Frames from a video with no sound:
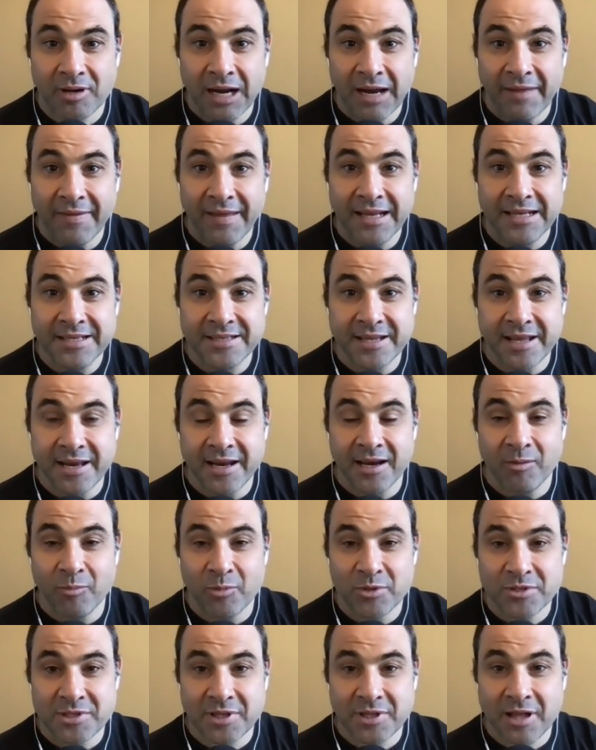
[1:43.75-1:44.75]
and then did it and
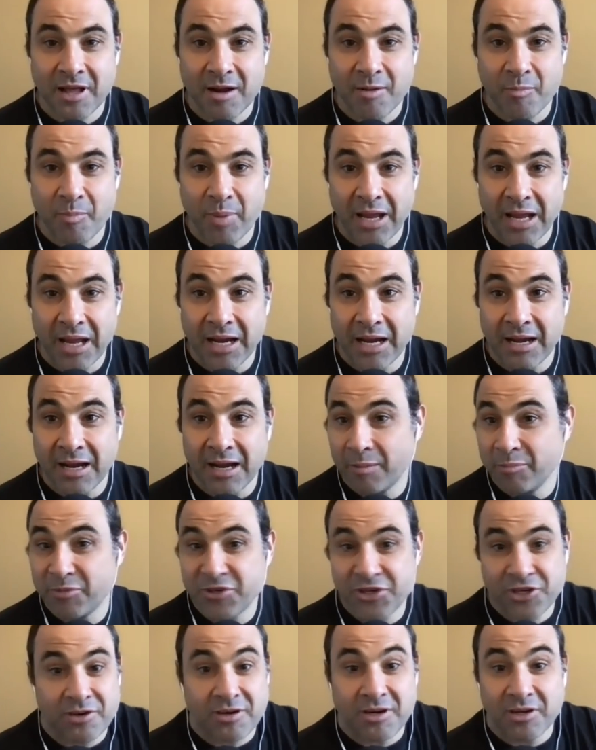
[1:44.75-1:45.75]
was in a lot of pain. And I'm
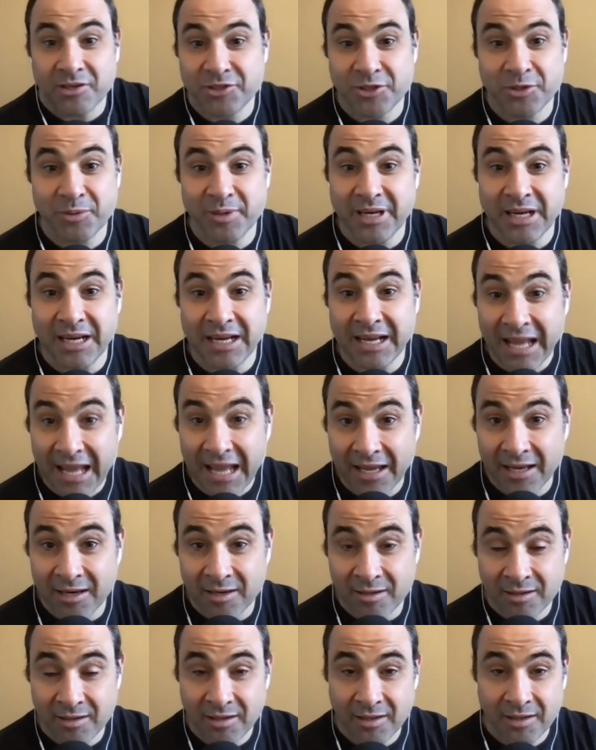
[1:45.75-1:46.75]
sure I'll do it
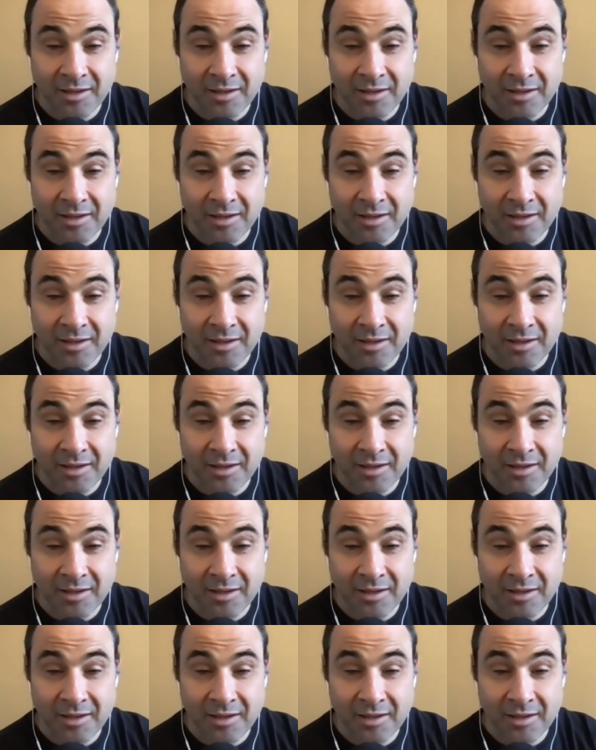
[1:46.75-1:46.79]
again.